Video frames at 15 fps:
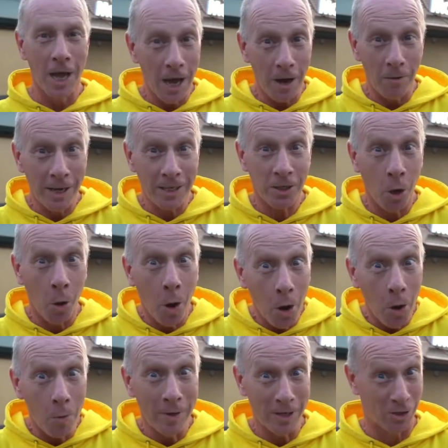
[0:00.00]
Now let's go
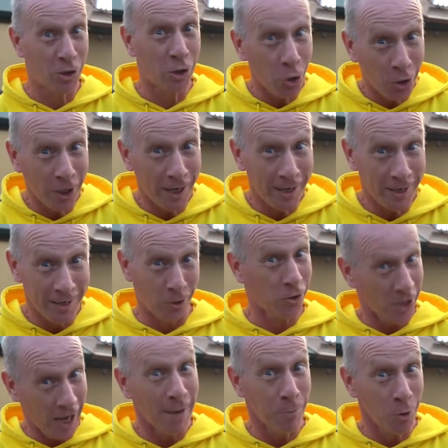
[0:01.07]
home and tuck in,
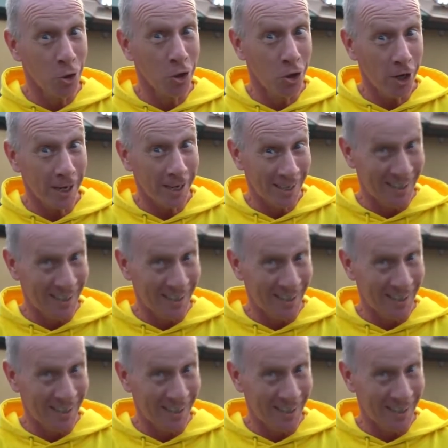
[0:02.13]
because I'm hungry.